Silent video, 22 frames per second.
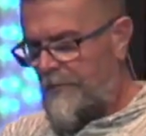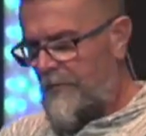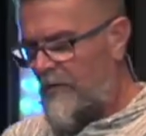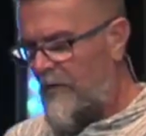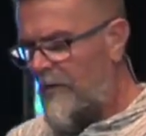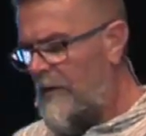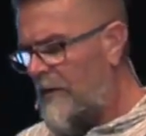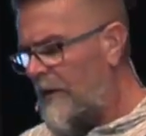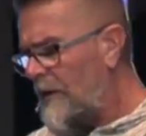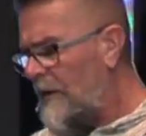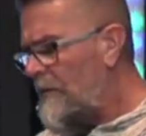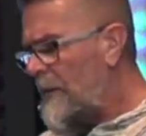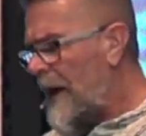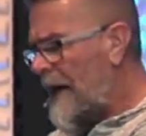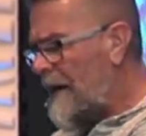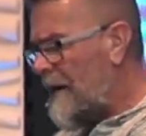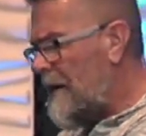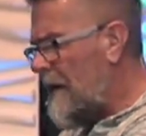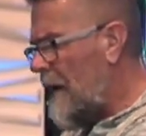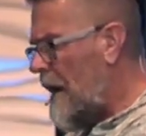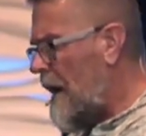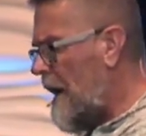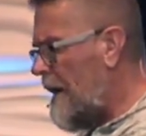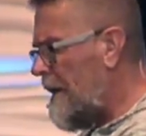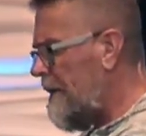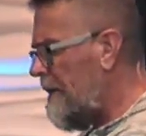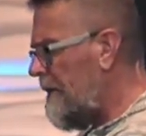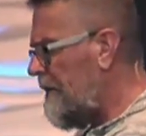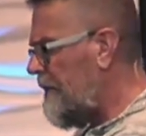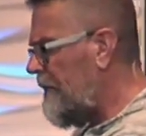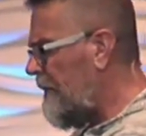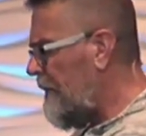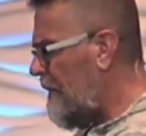See, the thing about God
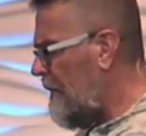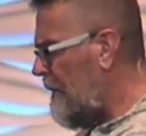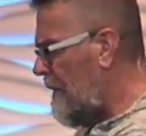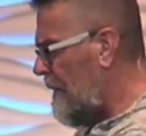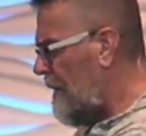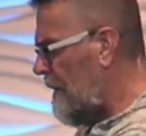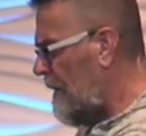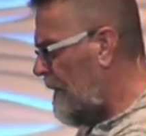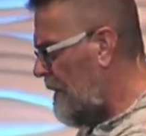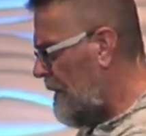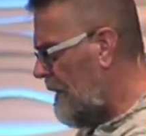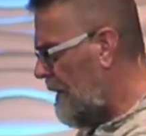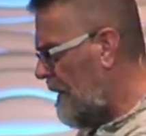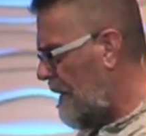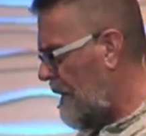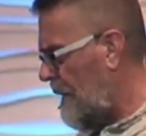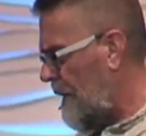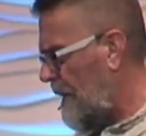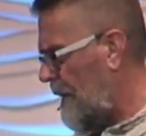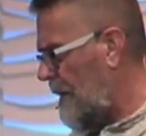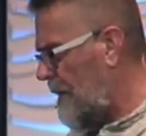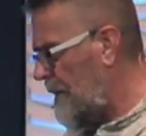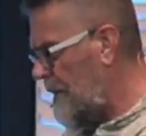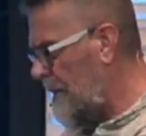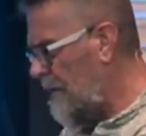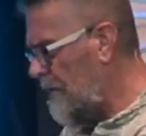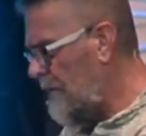is, the